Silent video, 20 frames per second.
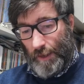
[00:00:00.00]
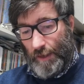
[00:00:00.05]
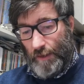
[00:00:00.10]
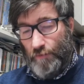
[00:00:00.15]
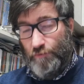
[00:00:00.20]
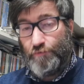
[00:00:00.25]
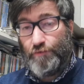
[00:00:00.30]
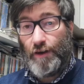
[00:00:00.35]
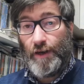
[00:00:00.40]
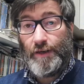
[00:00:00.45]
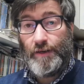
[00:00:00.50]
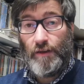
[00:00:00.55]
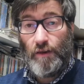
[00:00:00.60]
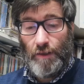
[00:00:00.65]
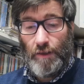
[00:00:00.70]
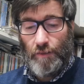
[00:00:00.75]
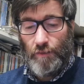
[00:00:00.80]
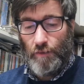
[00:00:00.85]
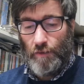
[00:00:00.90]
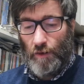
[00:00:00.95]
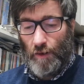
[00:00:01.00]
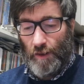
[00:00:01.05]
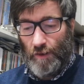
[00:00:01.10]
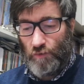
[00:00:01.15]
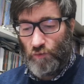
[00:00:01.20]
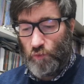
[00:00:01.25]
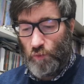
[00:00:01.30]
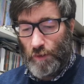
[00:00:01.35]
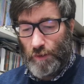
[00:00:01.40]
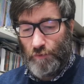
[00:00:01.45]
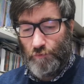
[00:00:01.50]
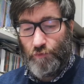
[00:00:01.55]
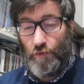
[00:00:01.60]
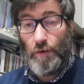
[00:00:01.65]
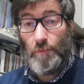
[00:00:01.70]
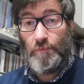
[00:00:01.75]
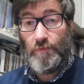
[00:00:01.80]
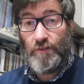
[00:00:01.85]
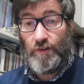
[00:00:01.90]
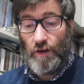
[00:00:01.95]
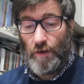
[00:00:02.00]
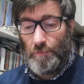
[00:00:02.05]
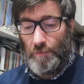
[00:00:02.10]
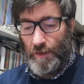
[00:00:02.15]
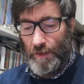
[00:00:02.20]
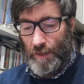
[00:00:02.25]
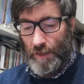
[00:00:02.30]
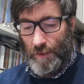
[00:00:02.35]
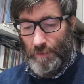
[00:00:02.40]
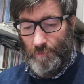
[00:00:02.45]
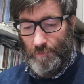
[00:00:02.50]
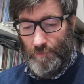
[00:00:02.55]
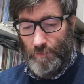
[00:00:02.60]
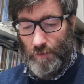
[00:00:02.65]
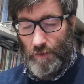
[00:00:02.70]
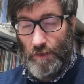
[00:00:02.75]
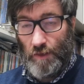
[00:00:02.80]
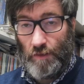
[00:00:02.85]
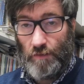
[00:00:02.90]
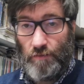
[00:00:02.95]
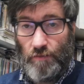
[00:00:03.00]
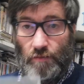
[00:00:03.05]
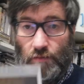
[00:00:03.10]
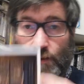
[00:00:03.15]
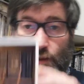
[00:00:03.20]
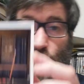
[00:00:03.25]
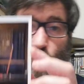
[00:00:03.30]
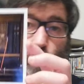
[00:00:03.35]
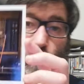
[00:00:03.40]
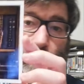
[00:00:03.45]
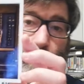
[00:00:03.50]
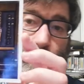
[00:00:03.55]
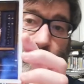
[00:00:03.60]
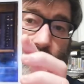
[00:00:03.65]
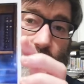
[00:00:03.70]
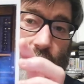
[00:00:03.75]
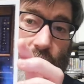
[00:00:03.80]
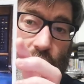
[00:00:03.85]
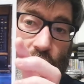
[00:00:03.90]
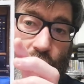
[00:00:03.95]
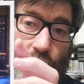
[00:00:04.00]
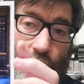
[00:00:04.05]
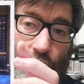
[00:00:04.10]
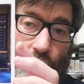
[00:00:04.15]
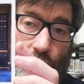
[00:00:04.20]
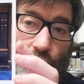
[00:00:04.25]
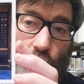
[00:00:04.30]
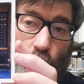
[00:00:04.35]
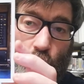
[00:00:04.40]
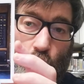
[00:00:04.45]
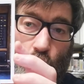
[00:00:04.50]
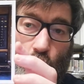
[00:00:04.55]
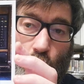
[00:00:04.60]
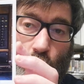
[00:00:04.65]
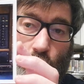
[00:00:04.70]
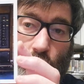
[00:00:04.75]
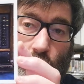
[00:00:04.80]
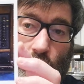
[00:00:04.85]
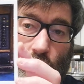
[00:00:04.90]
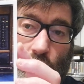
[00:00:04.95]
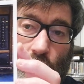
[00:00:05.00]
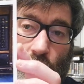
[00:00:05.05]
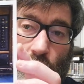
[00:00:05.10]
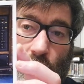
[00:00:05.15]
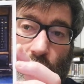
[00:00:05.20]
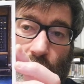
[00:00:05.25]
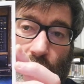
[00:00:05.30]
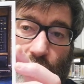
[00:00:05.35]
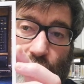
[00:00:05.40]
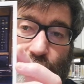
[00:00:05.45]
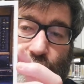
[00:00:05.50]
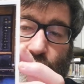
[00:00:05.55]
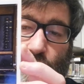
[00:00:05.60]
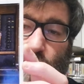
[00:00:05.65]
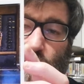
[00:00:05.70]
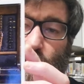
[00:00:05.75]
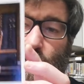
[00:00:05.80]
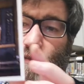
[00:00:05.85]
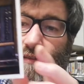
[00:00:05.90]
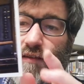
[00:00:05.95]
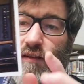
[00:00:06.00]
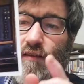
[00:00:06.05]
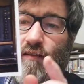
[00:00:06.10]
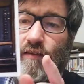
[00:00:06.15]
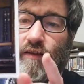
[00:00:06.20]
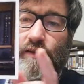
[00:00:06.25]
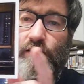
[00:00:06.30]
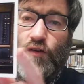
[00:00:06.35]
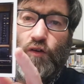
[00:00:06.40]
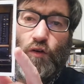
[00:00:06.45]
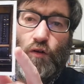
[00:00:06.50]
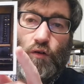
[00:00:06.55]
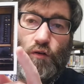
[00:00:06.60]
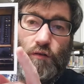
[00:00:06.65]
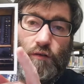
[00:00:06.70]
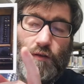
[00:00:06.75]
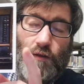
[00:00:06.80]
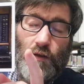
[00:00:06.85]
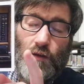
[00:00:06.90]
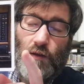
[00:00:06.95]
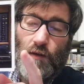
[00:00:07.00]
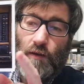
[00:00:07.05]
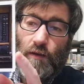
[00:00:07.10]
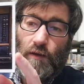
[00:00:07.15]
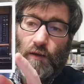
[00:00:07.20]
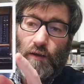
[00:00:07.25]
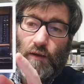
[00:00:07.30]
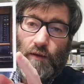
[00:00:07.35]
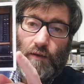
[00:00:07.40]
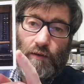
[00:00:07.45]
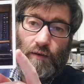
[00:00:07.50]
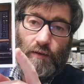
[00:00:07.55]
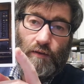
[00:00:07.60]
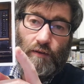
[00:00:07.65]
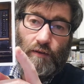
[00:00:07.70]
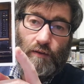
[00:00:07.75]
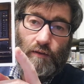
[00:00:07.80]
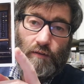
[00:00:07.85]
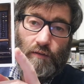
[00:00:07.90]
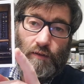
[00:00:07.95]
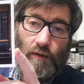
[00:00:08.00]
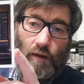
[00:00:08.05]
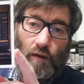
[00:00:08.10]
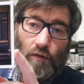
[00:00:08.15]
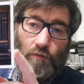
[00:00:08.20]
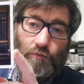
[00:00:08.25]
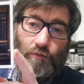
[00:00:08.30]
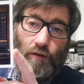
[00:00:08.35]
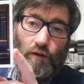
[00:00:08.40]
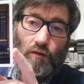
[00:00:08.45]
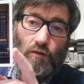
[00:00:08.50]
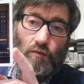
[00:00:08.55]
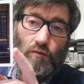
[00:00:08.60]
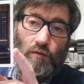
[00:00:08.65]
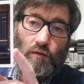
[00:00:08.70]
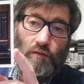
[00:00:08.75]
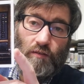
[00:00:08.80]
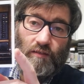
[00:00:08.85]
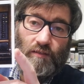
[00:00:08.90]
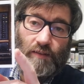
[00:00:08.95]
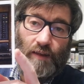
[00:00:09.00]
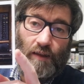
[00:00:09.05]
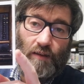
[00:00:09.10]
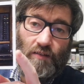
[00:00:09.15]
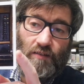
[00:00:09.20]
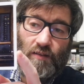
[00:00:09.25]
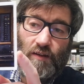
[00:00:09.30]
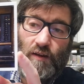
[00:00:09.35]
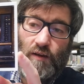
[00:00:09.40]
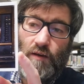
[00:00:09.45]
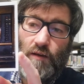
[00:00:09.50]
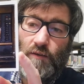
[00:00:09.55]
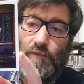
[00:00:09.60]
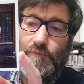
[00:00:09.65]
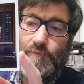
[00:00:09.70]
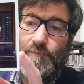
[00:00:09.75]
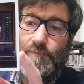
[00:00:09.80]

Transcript: And finally, the last one from Germany. It's this one, a very cool. I think this is an old uh, telephone station